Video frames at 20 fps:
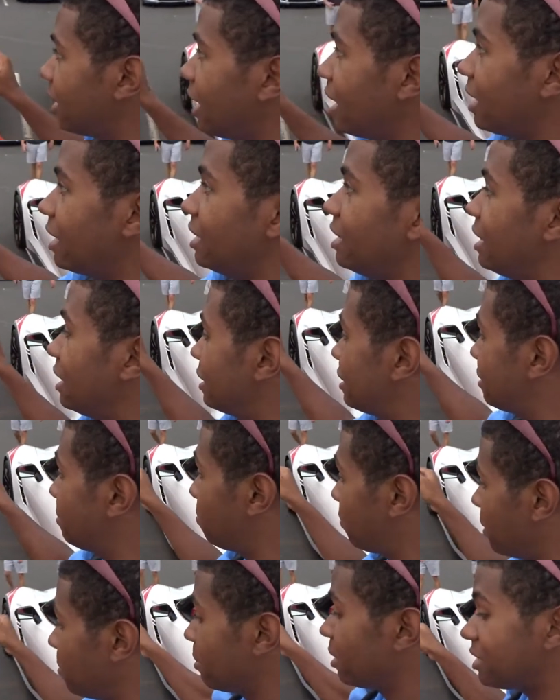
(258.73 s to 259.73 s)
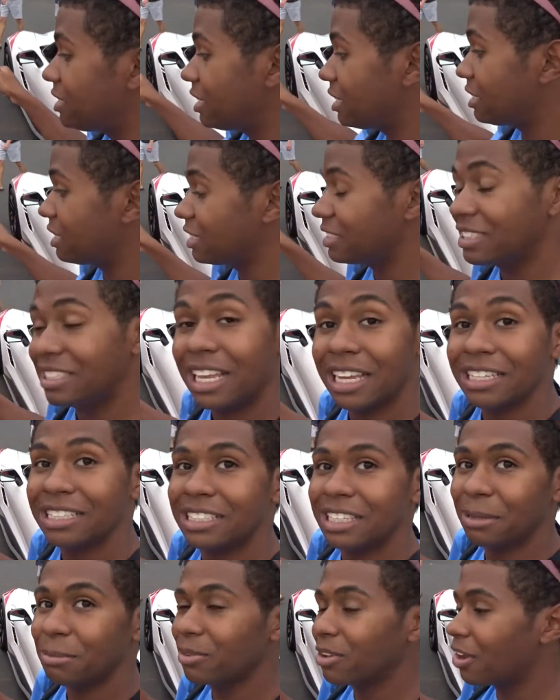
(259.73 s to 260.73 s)
had this pretty much this exact
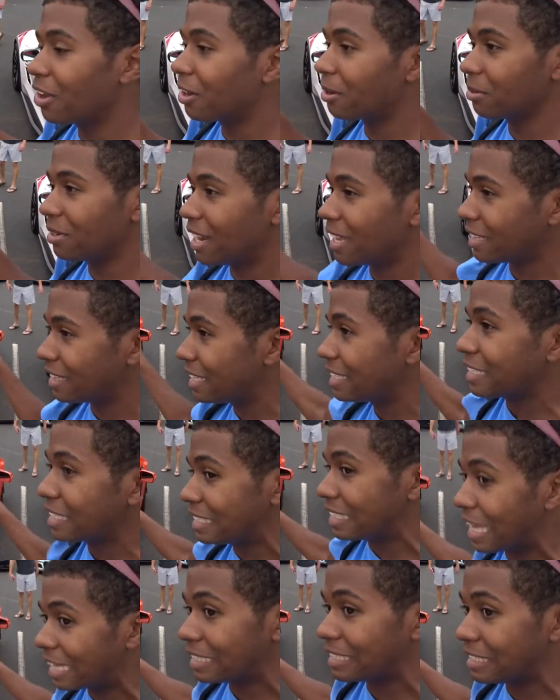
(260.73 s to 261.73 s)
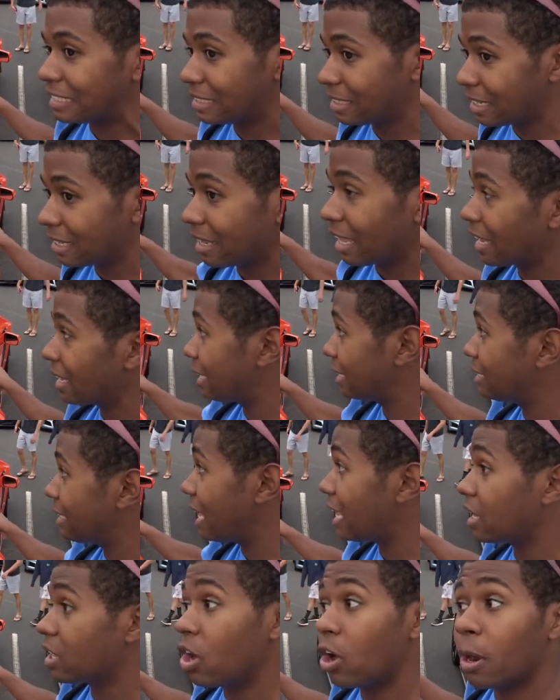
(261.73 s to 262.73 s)
same car. Well, not this exact like
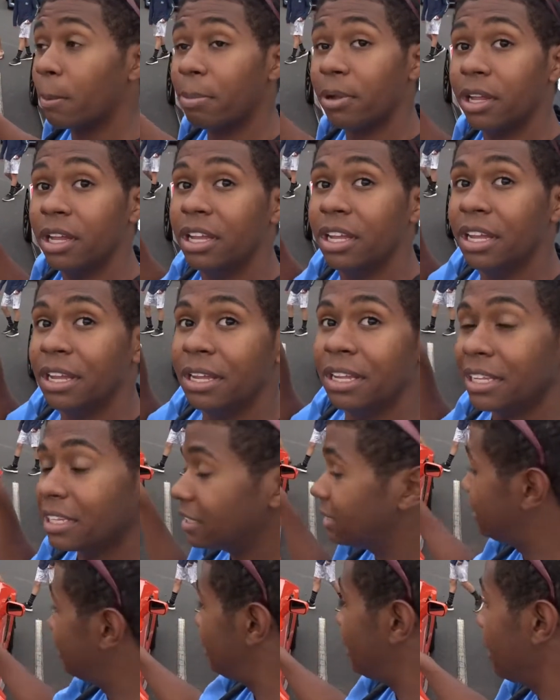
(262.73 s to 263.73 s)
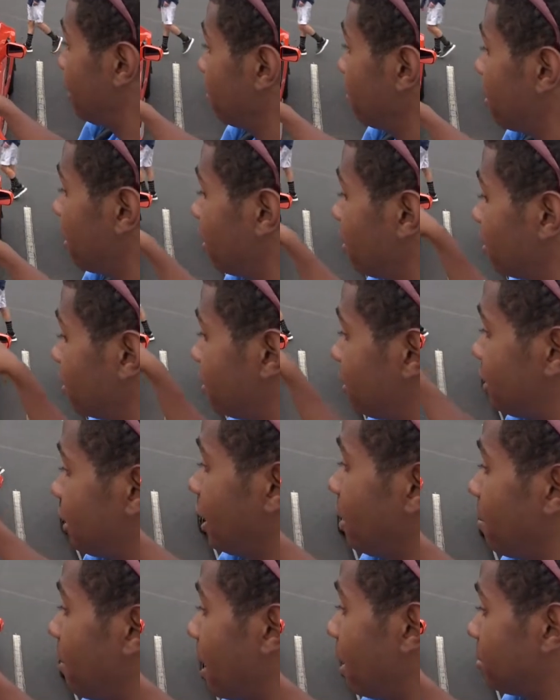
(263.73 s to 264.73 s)
exact car, but same colors,
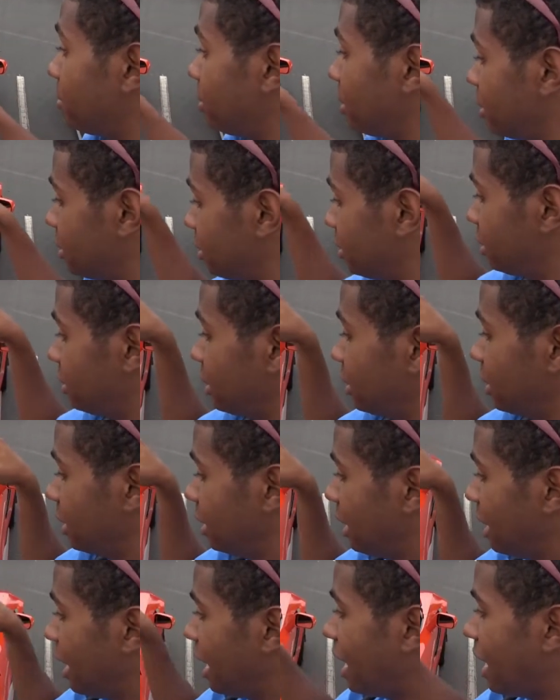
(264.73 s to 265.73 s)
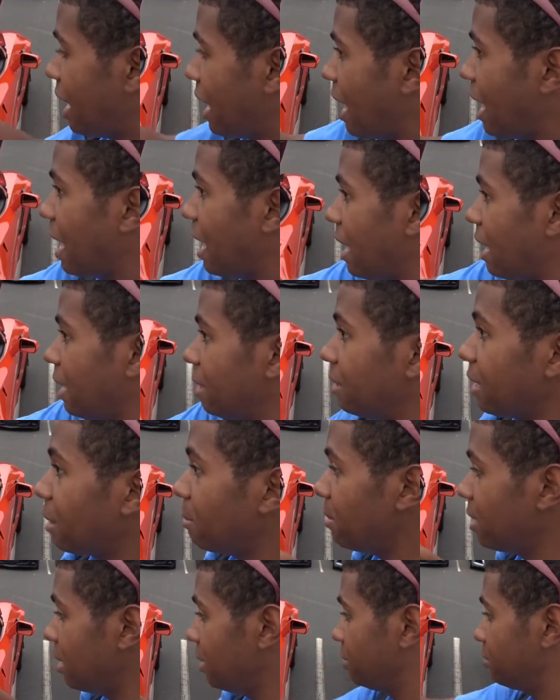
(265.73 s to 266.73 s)
same options. And I
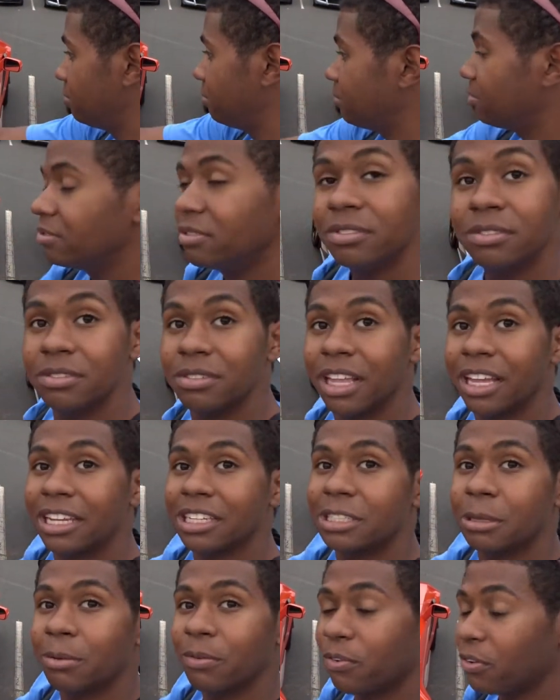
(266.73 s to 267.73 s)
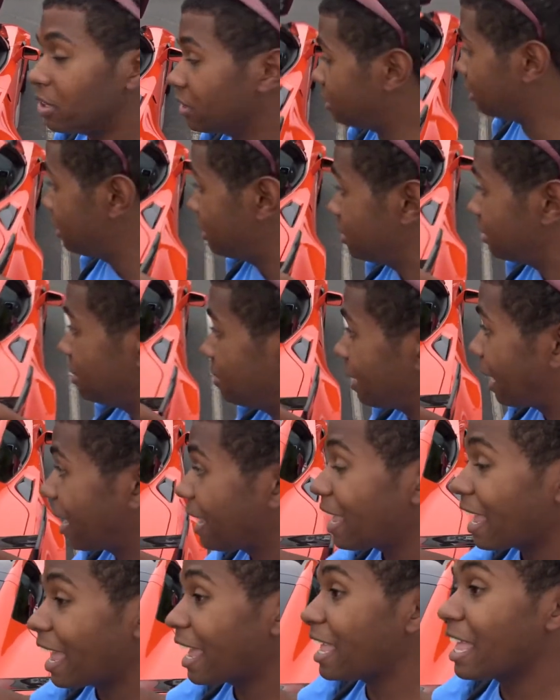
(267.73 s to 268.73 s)
mean, like I said before, I,
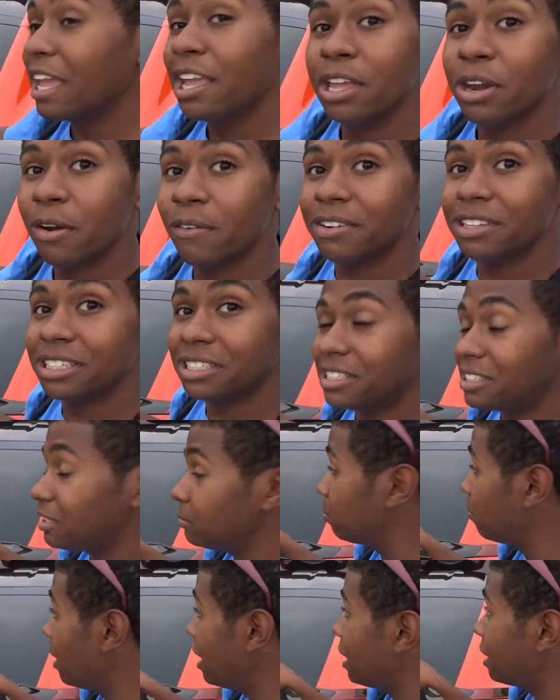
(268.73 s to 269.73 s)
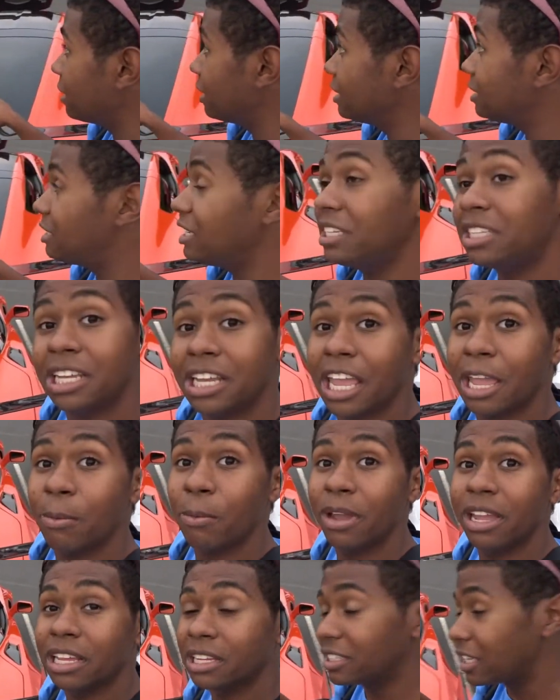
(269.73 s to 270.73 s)
I can't get over this wing. This ZTK
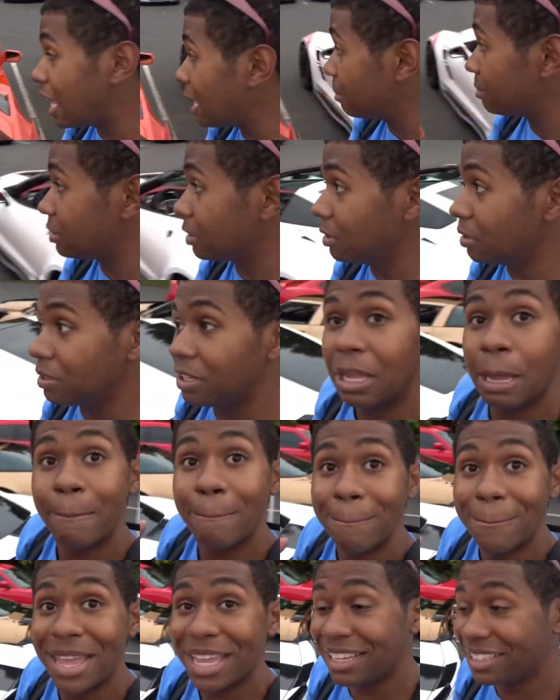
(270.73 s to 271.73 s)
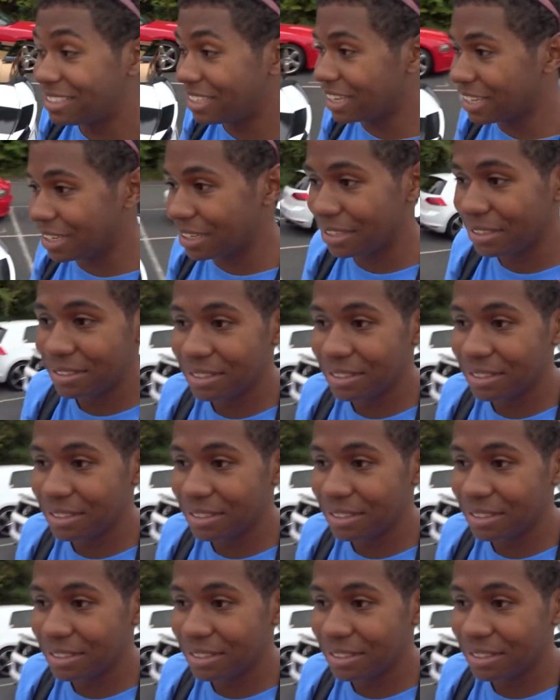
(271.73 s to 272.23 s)
wing is absolutely amazing.